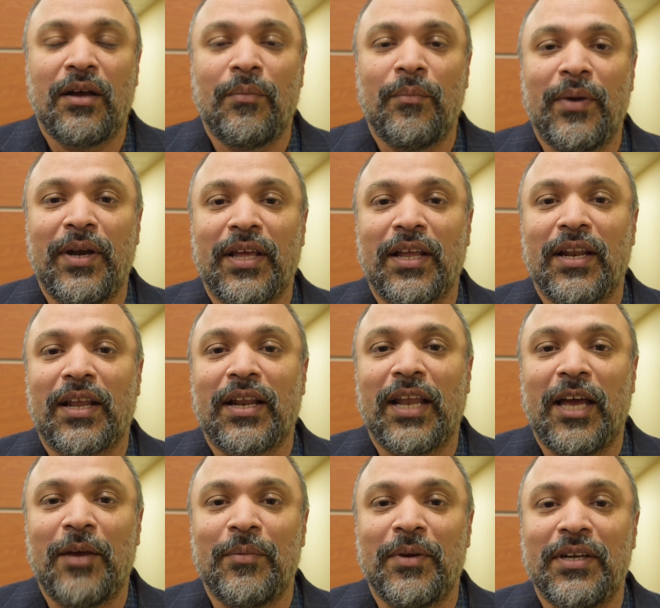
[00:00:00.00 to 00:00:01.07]
medical
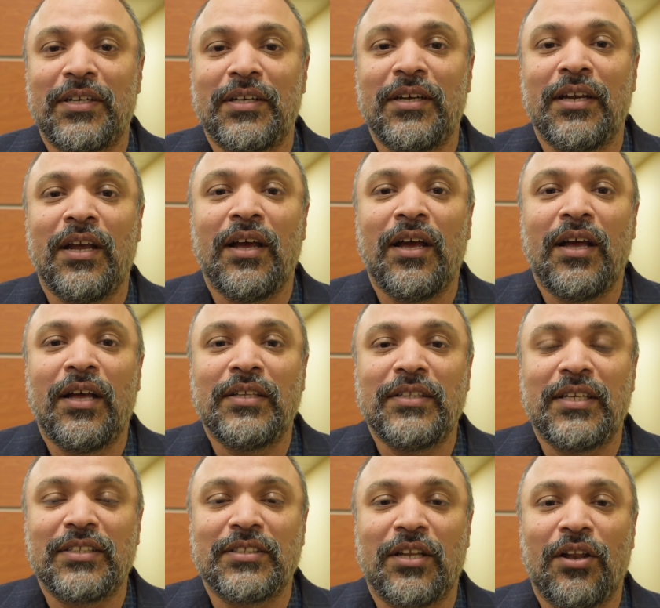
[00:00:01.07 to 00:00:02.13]
climate,
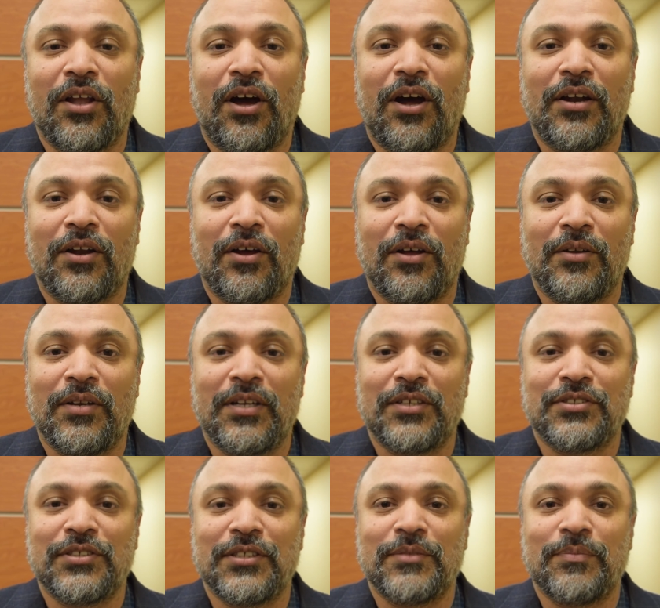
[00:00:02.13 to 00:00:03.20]
there's a lot on
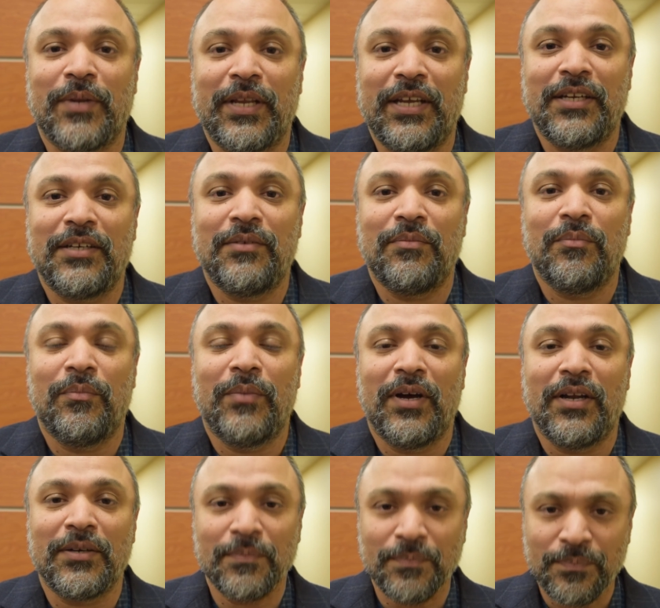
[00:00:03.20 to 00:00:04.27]
nurses' plate, but